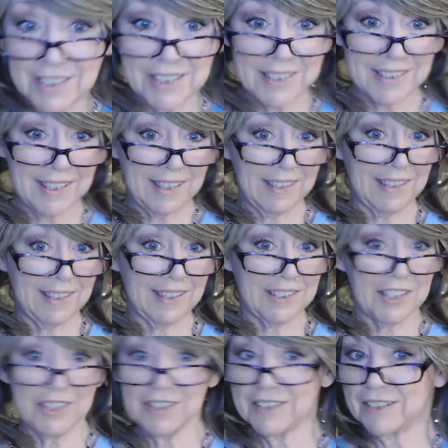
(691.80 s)
Can you just
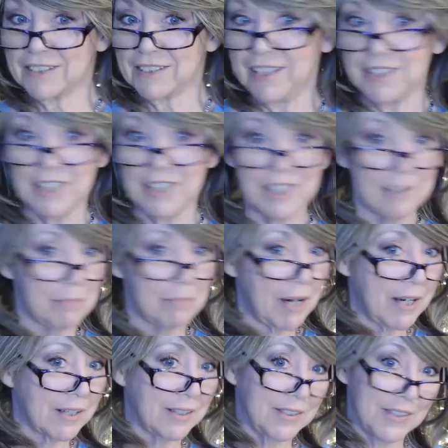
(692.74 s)
see? It just, it
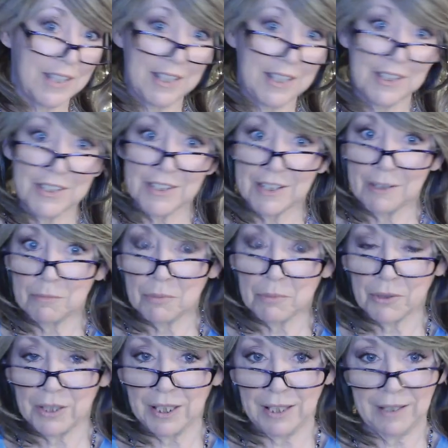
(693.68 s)
just sparkles. It is
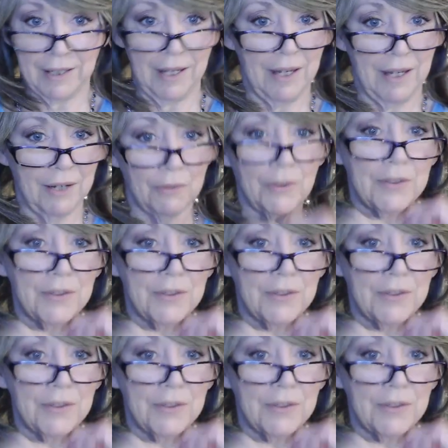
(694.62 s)
so pretty,